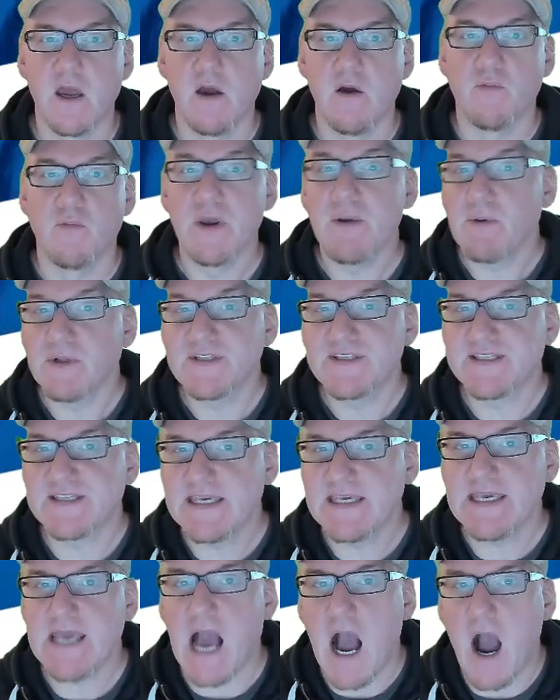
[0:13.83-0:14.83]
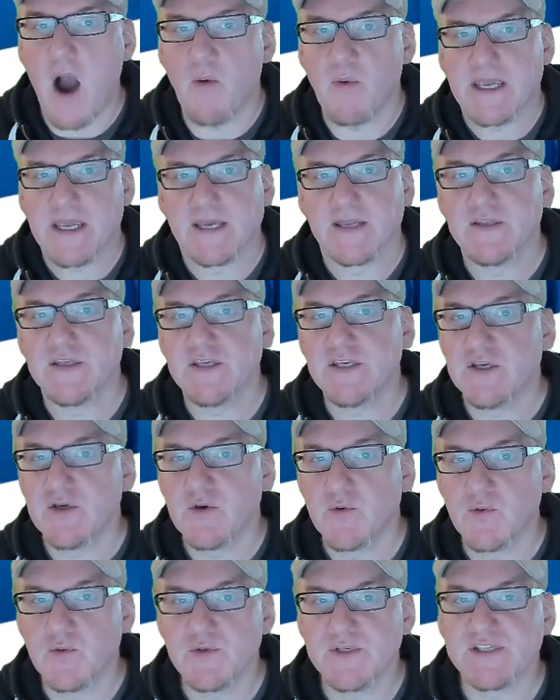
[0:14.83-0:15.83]
We will see how we can
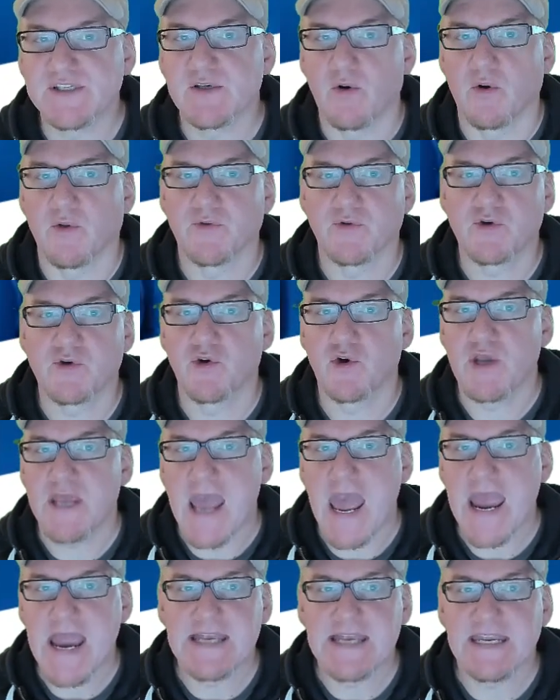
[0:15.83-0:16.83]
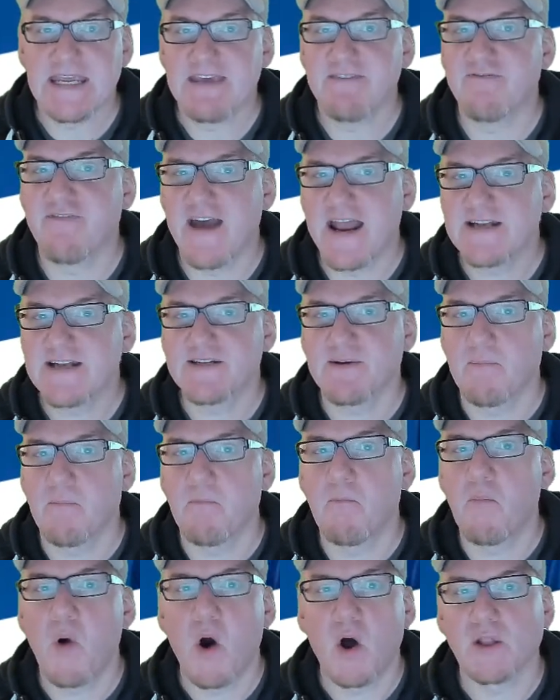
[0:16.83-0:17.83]
use and create event
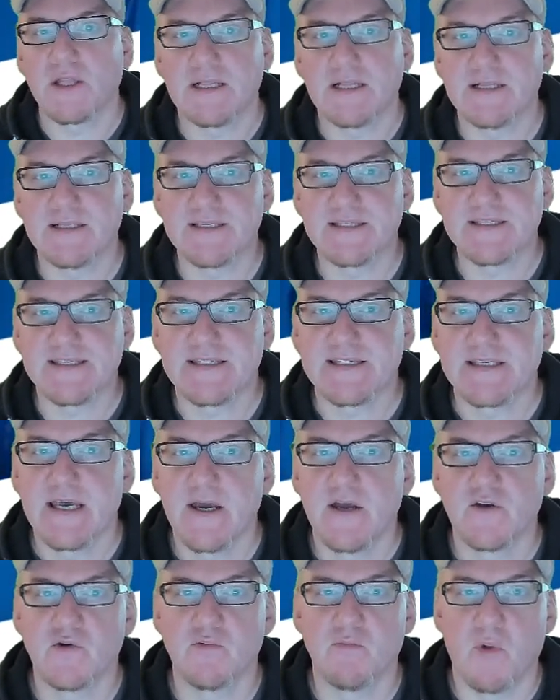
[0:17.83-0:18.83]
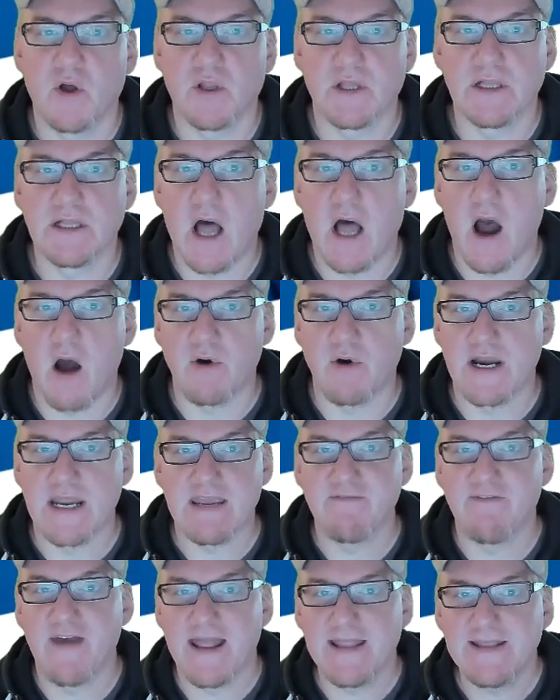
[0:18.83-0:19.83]
models to model our
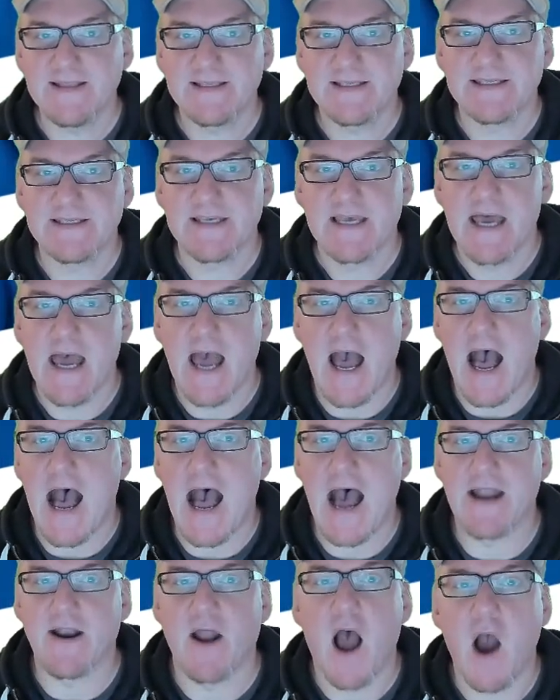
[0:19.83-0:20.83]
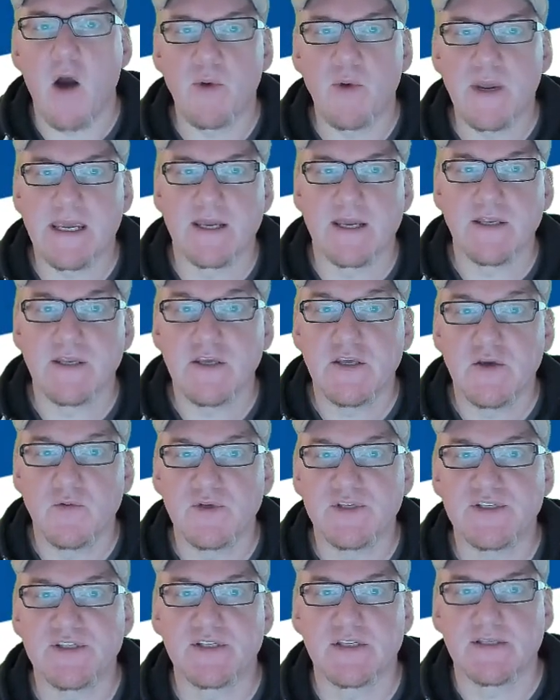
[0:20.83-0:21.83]
events and how we can
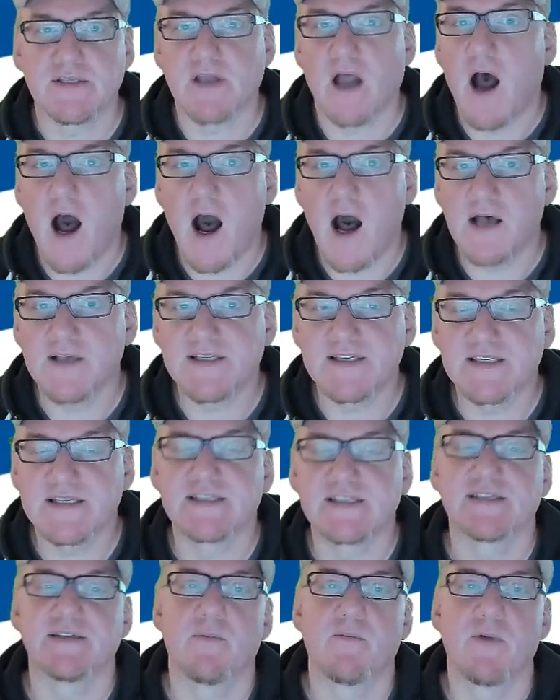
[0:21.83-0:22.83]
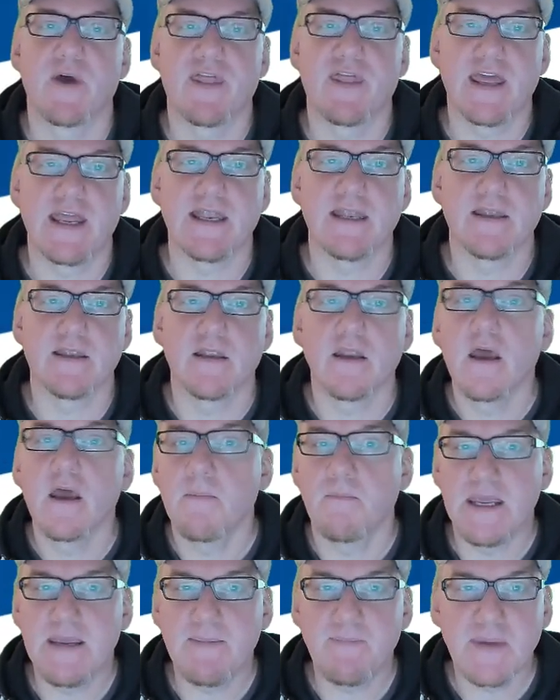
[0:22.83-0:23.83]
use tasks within
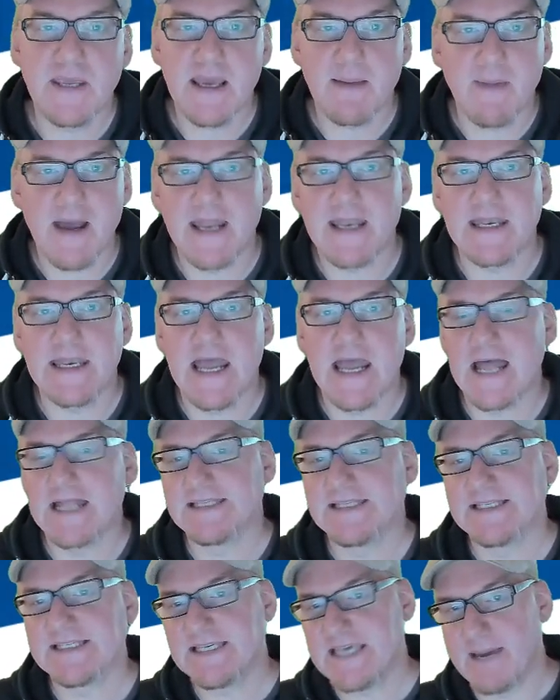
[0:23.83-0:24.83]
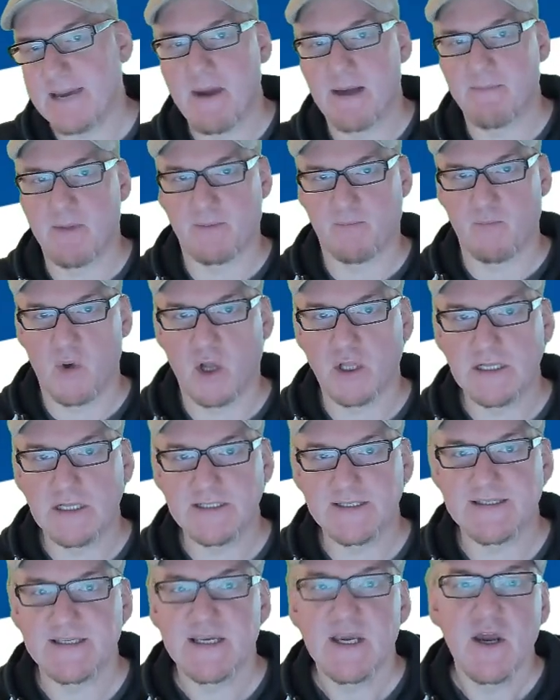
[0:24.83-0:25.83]
BPMN and CMMN
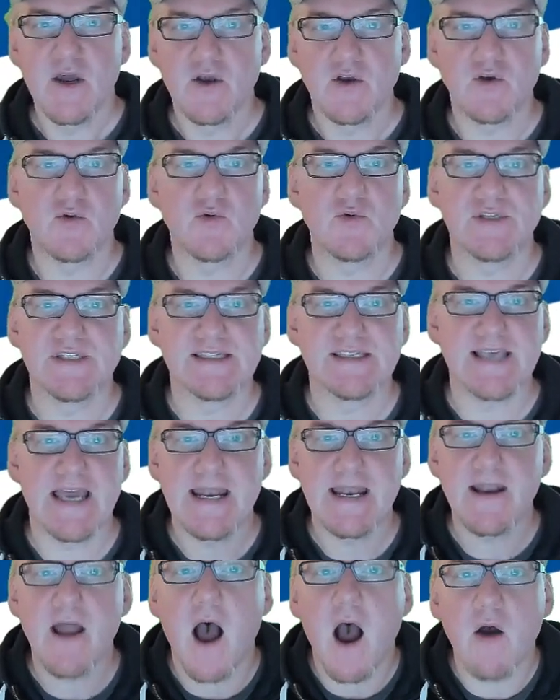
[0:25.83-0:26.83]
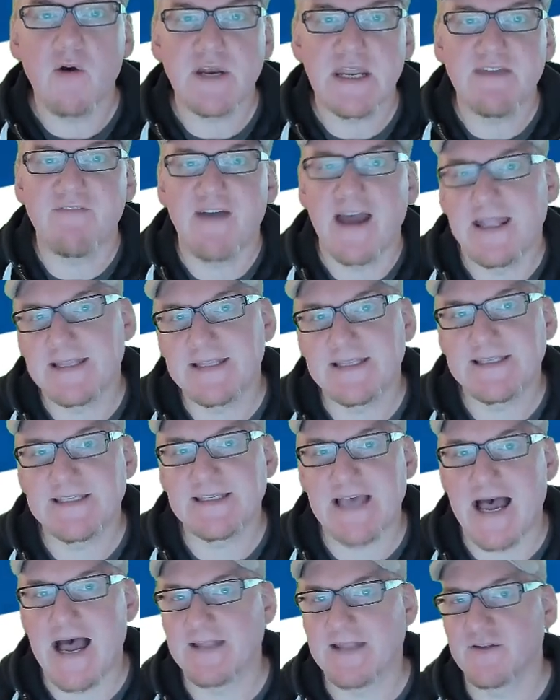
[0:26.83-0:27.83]
models to send out
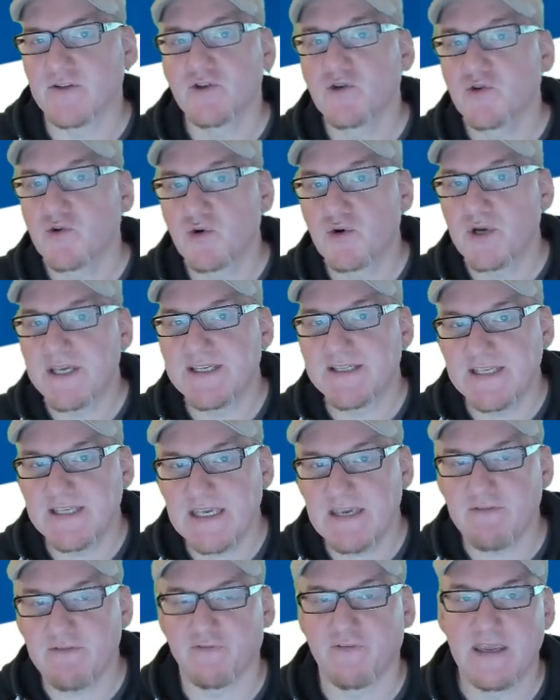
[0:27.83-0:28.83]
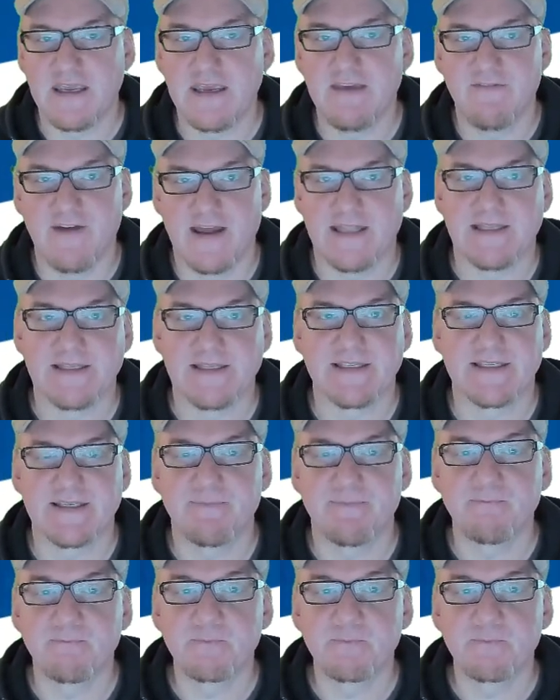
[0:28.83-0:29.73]
events and to receive events.